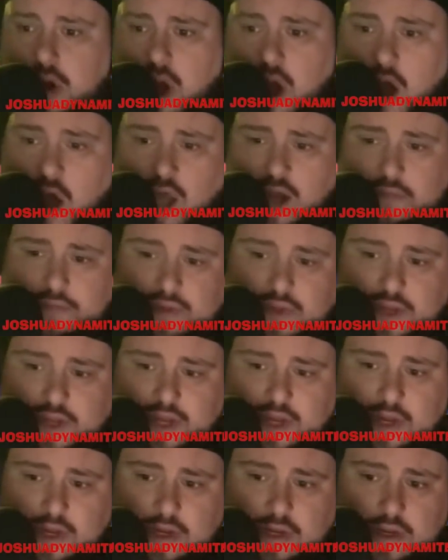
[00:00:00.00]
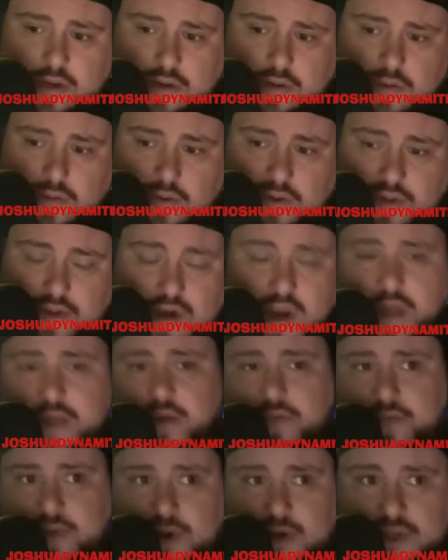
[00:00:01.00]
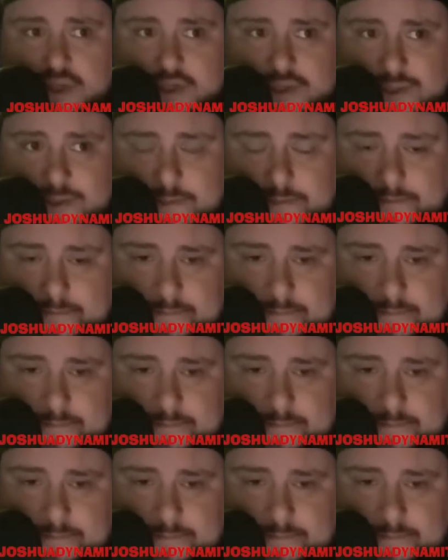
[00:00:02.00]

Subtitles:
audibly with another person,